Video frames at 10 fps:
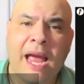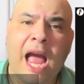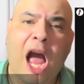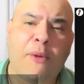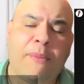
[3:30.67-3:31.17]

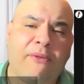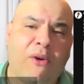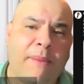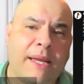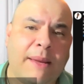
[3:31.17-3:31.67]

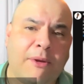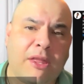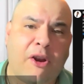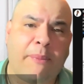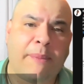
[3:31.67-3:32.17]
outperforming
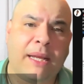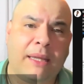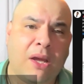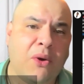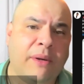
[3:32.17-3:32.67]
chemotherapy
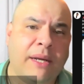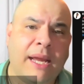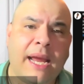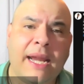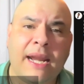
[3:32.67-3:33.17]
alone
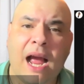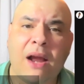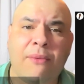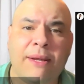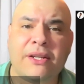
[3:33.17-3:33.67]
in
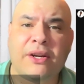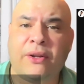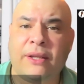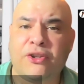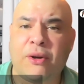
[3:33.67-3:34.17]
high-risk
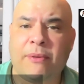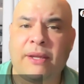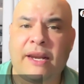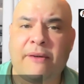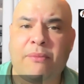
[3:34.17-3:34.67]
early
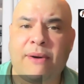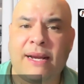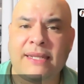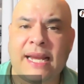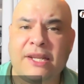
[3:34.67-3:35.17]
triple-negative
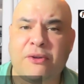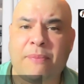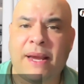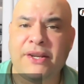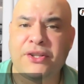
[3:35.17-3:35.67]
breast cancer
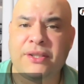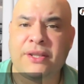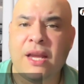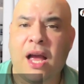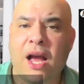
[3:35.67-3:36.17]

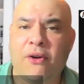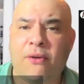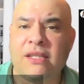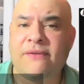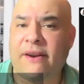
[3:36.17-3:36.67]
patients
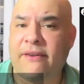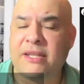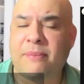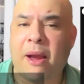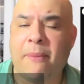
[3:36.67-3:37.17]
across
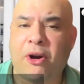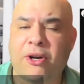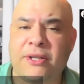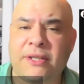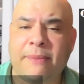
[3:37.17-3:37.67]
various
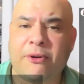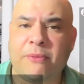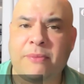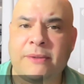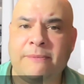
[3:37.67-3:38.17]
biomarker
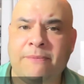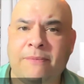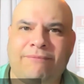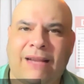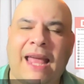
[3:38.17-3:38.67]
subgroups.
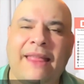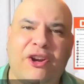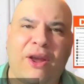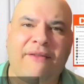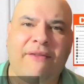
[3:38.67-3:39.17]
And there
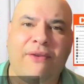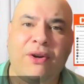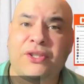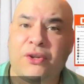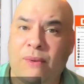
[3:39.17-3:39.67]
you have it,
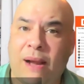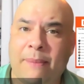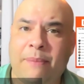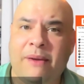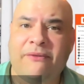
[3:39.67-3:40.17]
folks, your
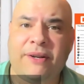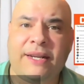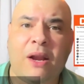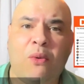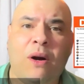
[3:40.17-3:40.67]
wrap up for
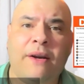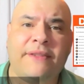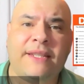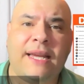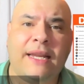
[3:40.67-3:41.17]
day one of
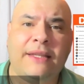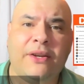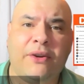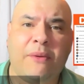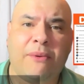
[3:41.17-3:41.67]
San
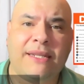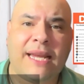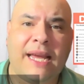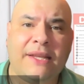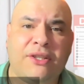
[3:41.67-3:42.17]
Antonio Breast
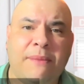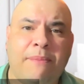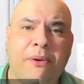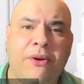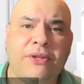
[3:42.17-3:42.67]
Cancer
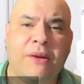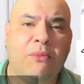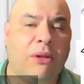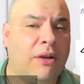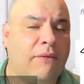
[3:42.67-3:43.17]
Symposium.
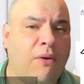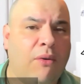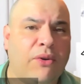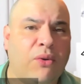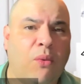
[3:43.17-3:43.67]
We look
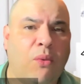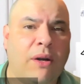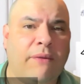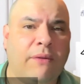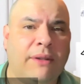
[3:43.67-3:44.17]
forward to a
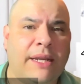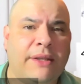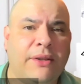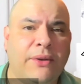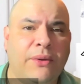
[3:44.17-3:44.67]
wonderful day
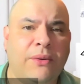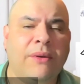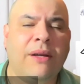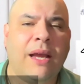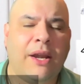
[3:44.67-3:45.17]
two
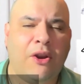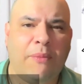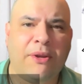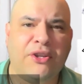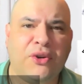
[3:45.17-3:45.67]
and
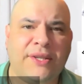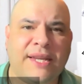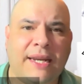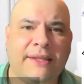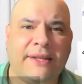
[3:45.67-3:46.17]
hope you enjoy
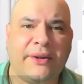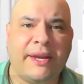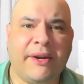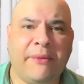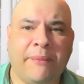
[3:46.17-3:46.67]
San Antonio.